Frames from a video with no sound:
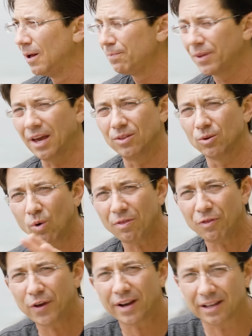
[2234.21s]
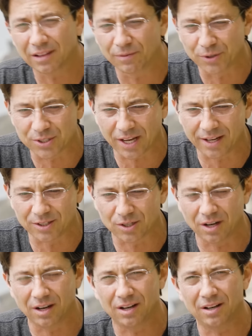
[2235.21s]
Mm. And the one thing I'd love to say is,